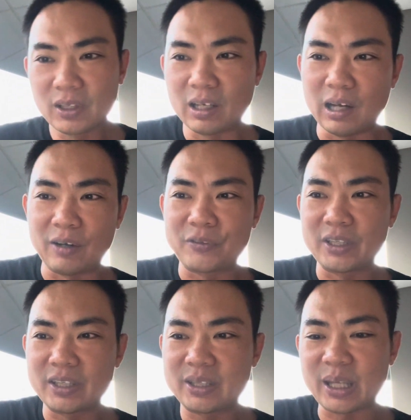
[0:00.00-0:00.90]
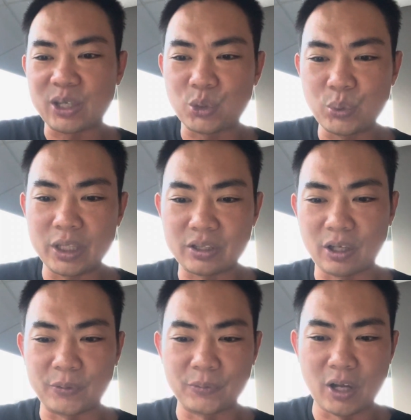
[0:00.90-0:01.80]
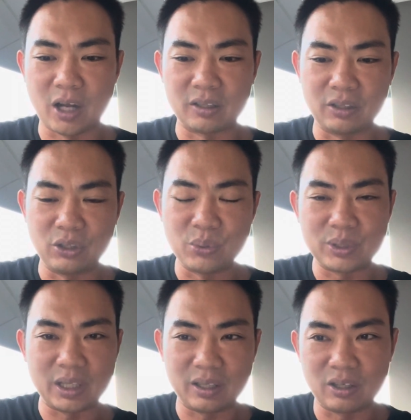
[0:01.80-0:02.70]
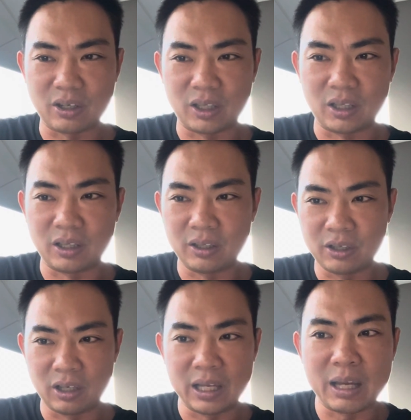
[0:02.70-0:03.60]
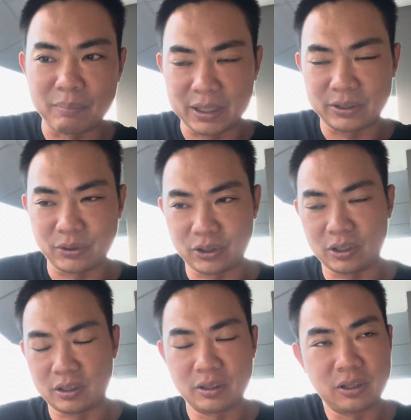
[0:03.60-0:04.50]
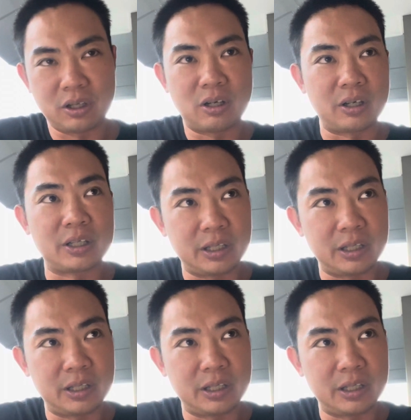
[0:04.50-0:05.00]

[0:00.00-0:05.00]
after 6 weeks of not using your leg muscles, on